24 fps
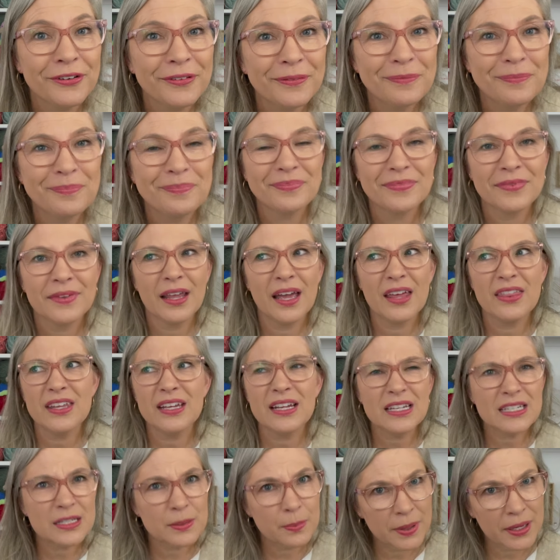I think
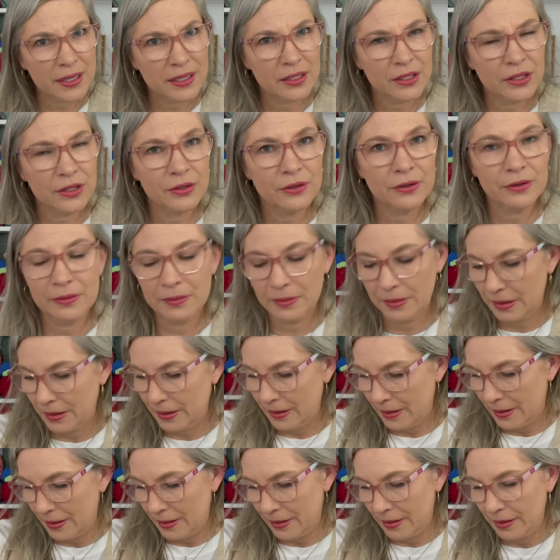it's pedicure.
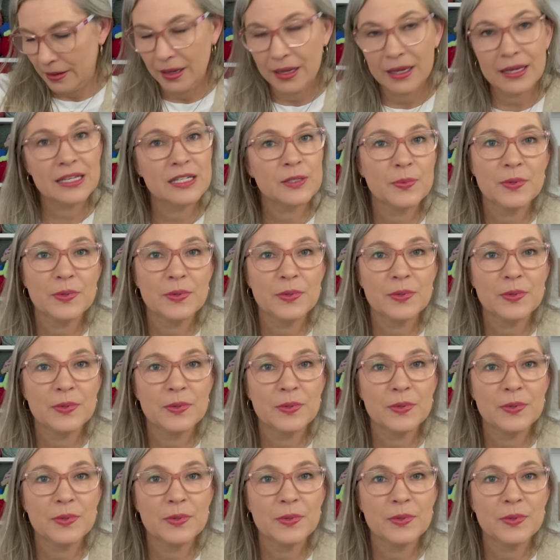It's